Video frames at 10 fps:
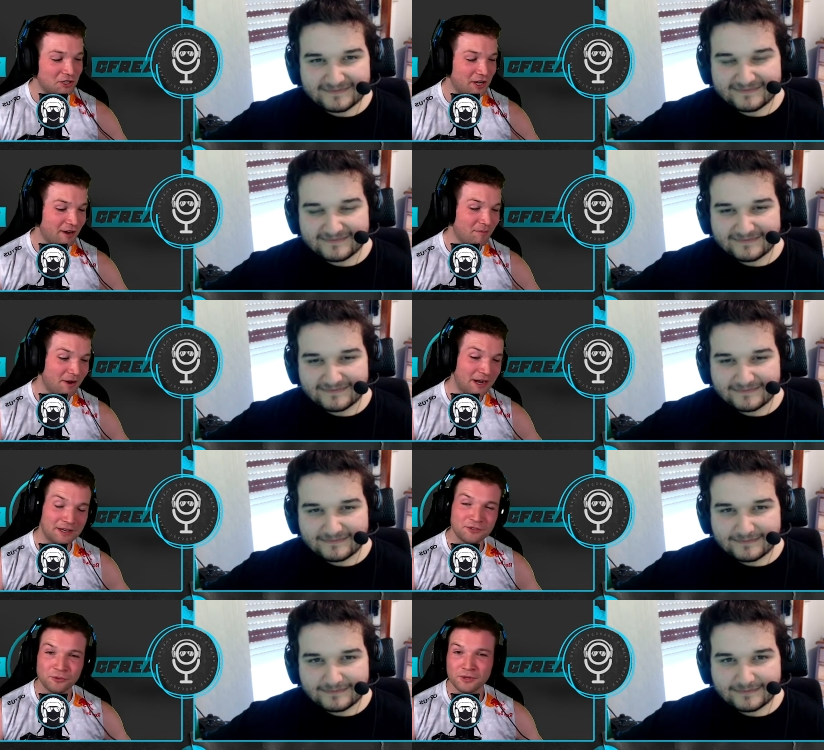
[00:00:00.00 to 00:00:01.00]
Speaker 1: you coming by. And
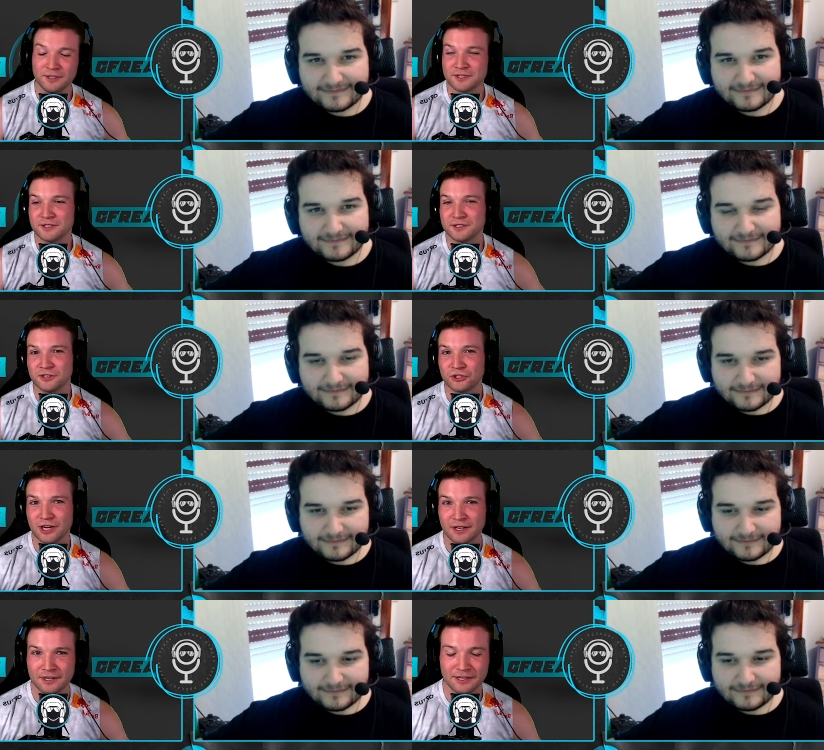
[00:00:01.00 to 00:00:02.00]
to all the listeners in the
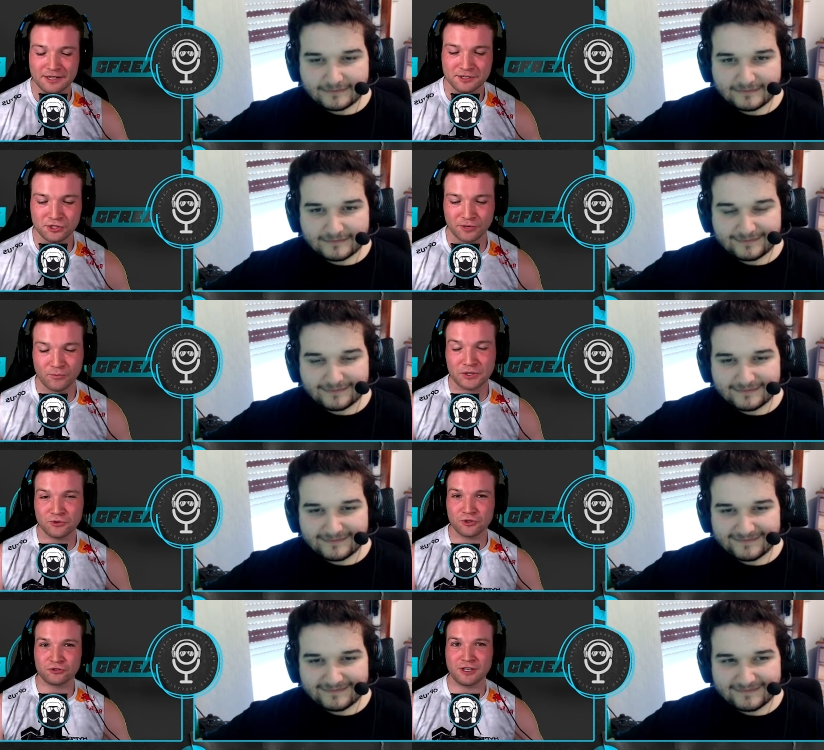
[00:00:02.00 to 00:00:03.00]
chat, ladies and gentlemen, we do
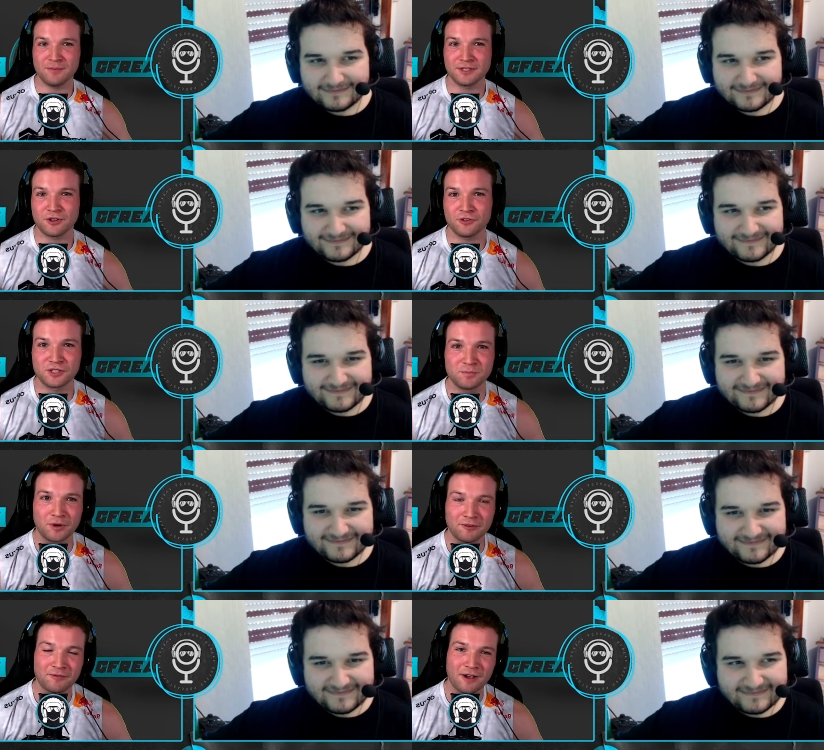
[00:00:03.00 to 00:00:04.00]
stream this on
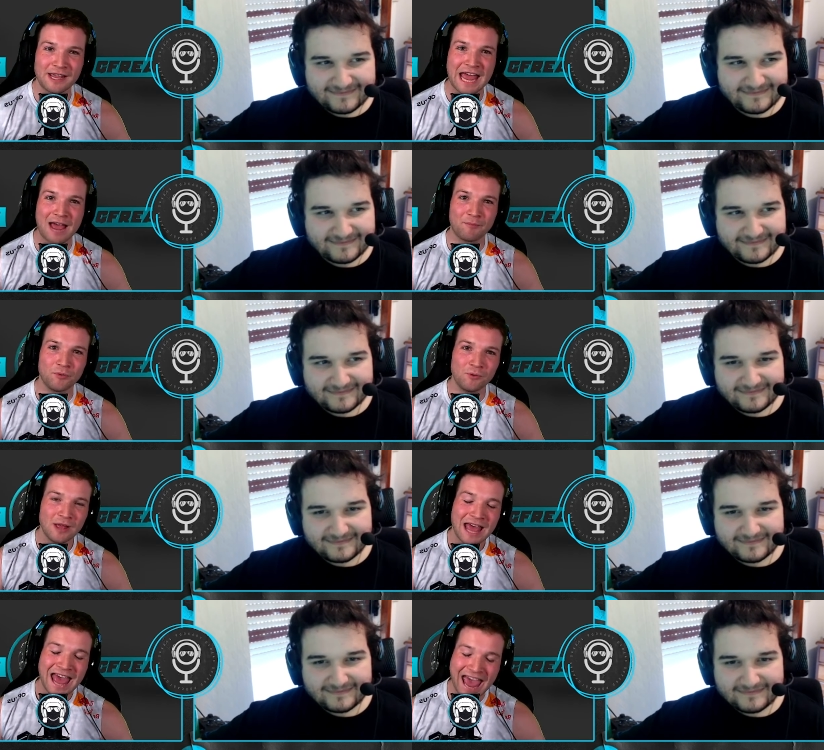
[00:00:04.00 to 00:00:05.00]
Spotify, Apple,
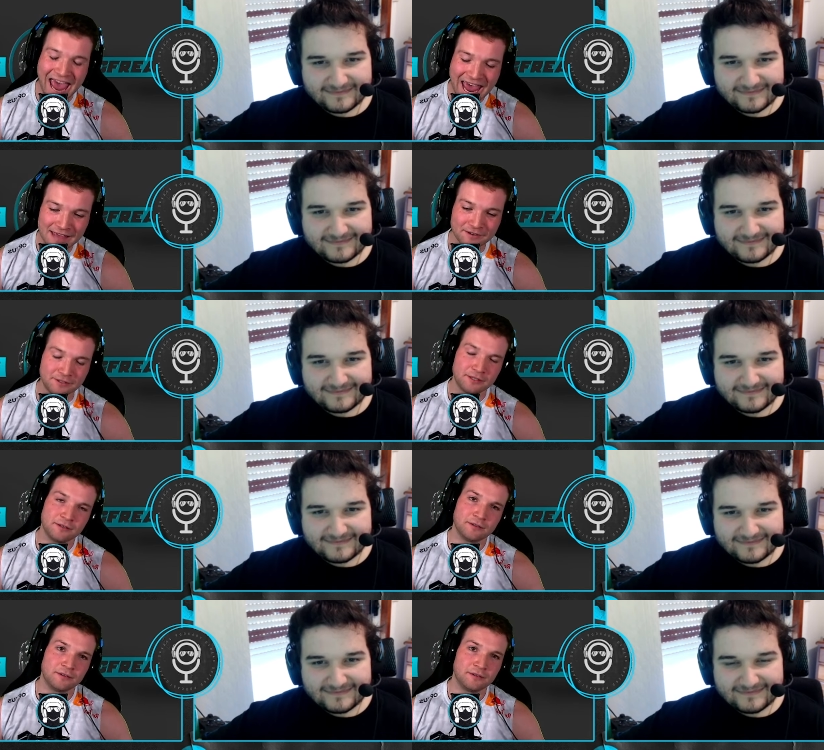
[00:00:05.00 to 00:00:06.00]
and
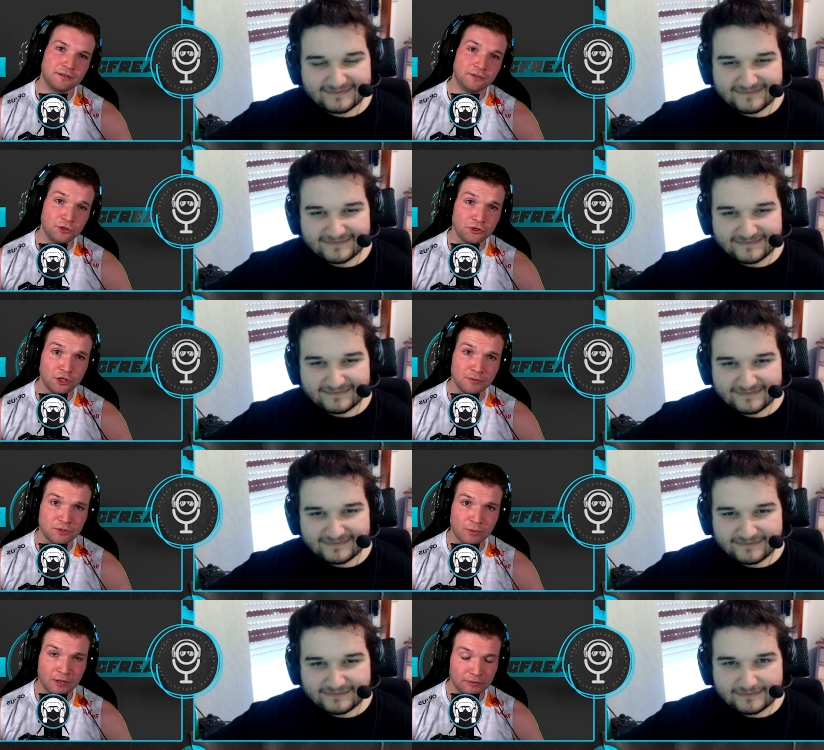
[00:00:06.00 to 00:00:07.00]
YouTube as
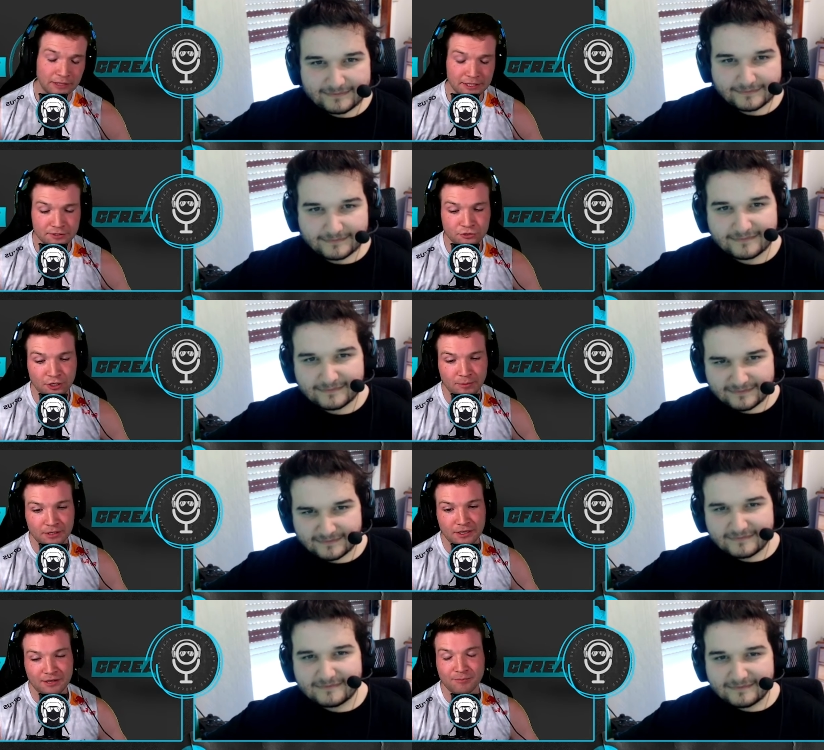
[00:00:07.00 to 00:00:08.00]
well, ladies and gentlemen.
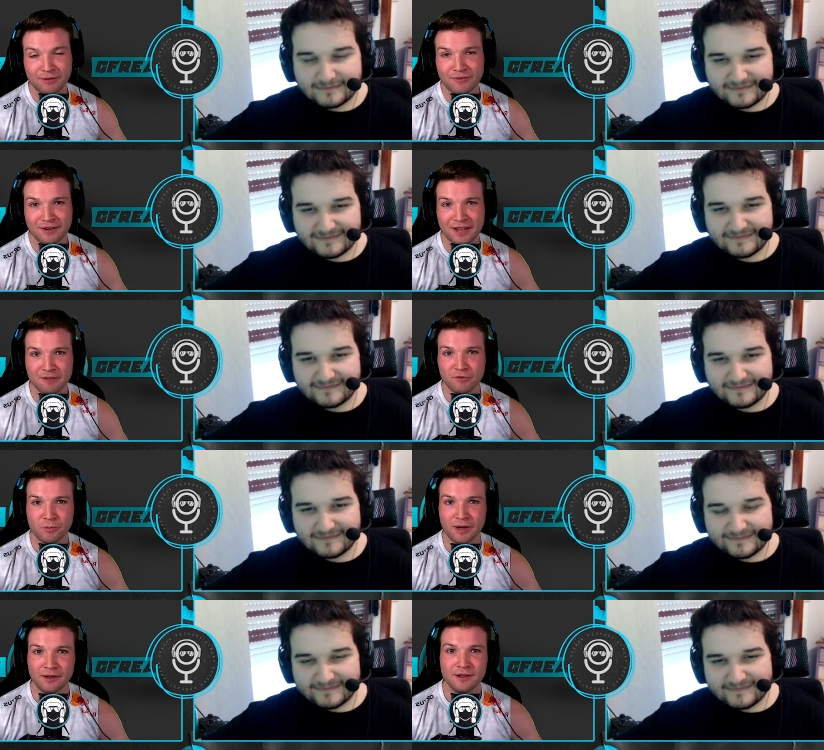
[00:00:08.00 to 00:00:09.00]
It can be found
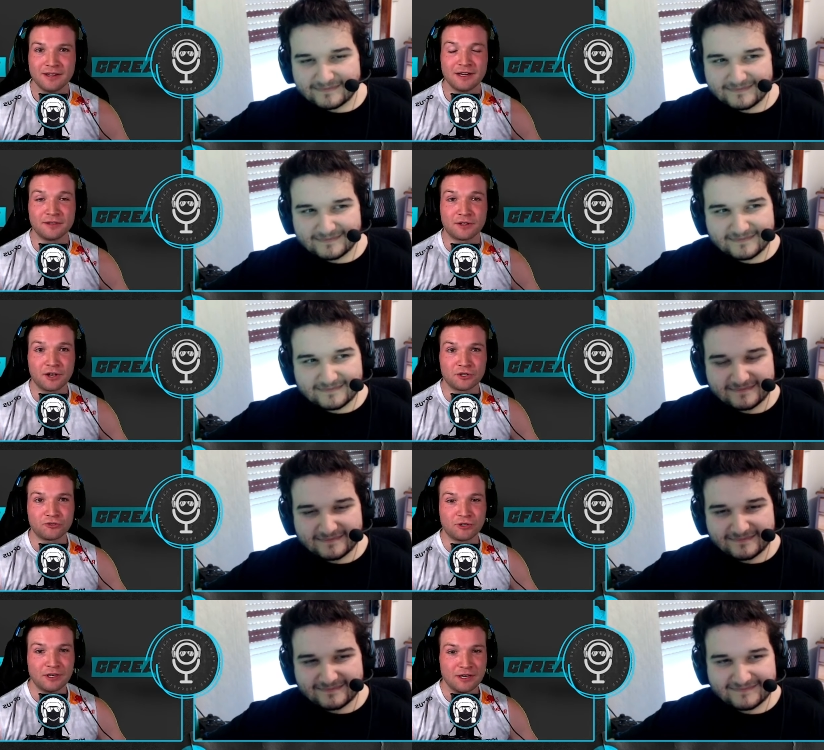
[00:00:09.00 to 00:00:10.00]
everywhere in the
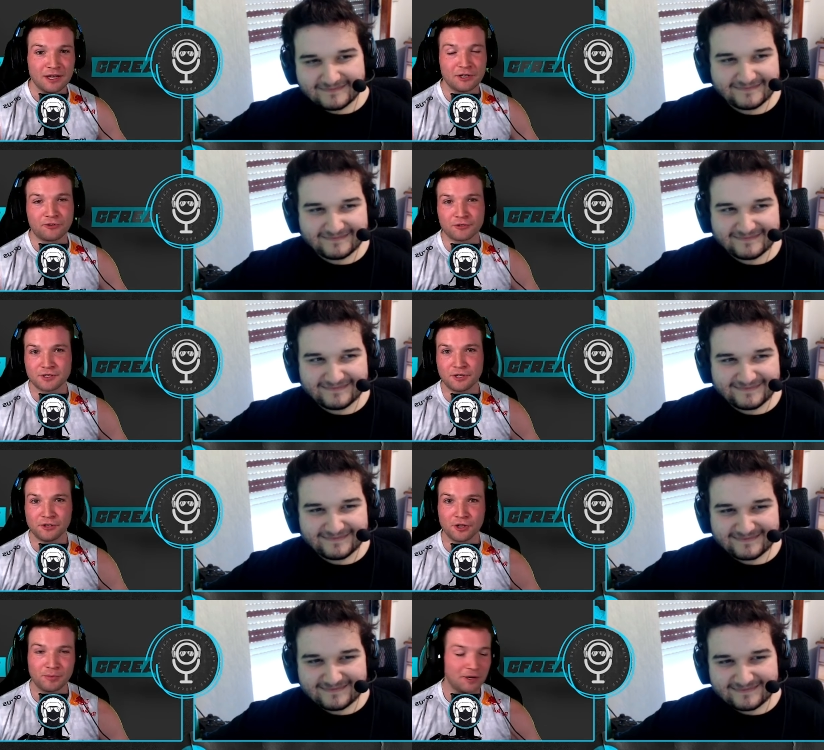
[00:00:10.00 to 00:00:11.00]
country and across the
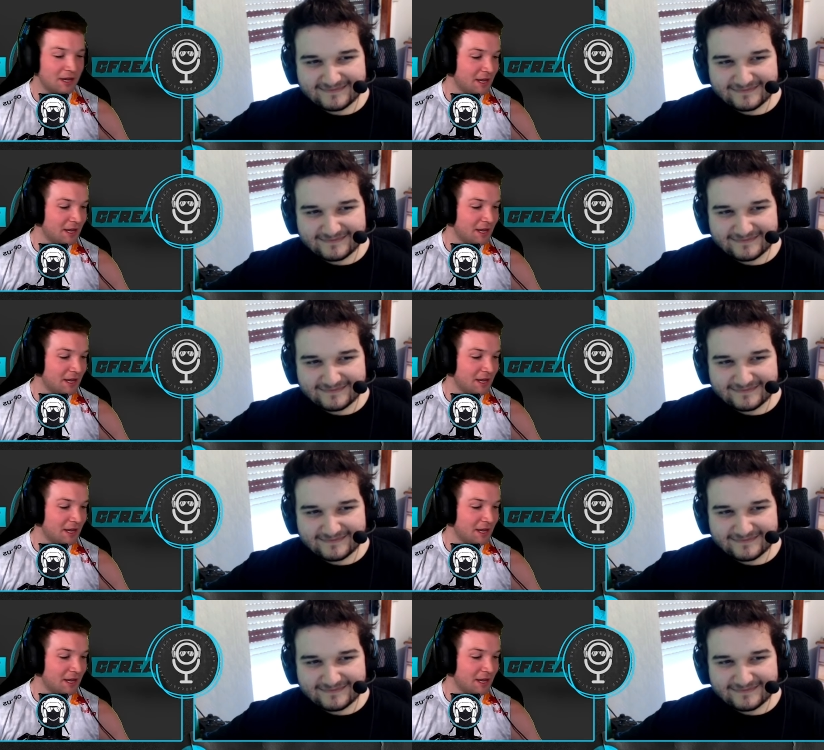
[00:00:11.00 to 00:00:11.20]
globe.